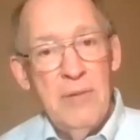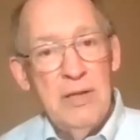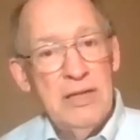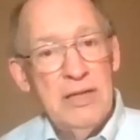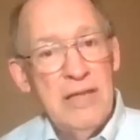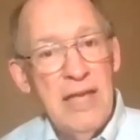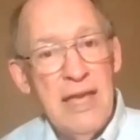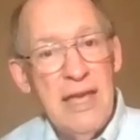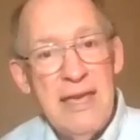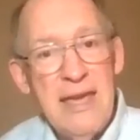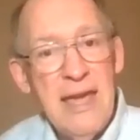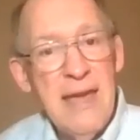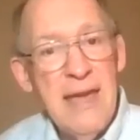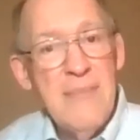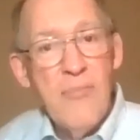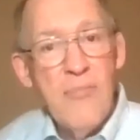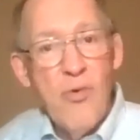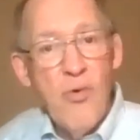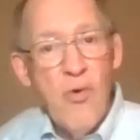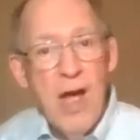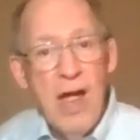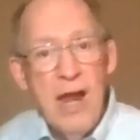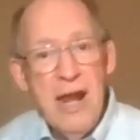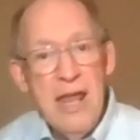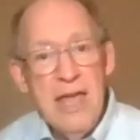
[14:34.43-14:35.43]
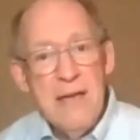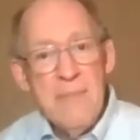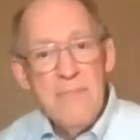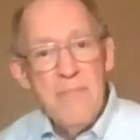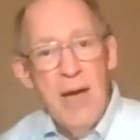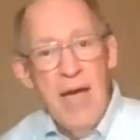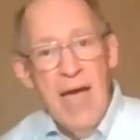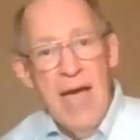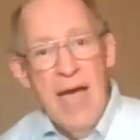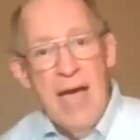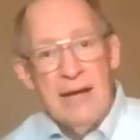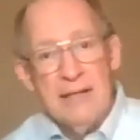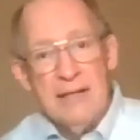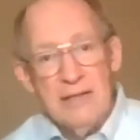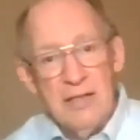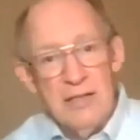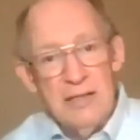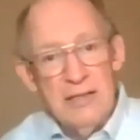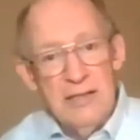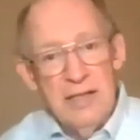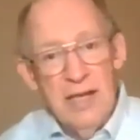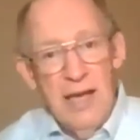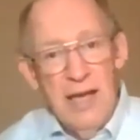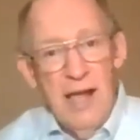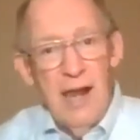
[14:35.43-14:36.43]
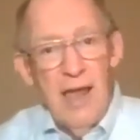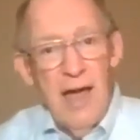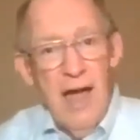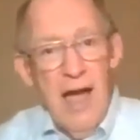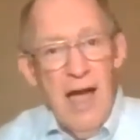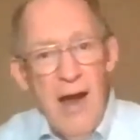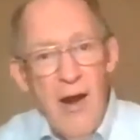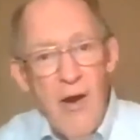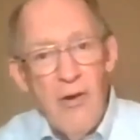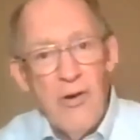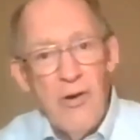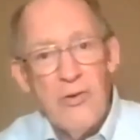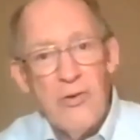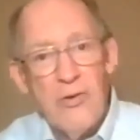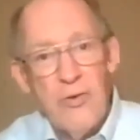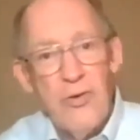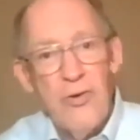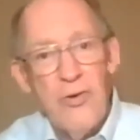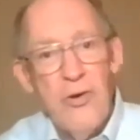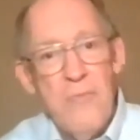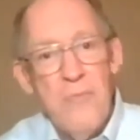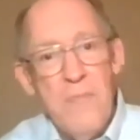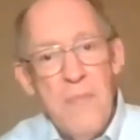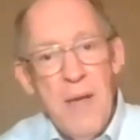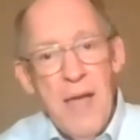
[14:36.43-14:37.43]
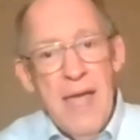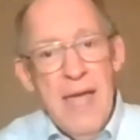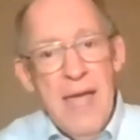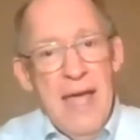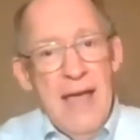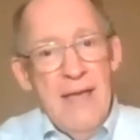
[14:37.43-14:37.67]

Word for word: But they came running back to tell our group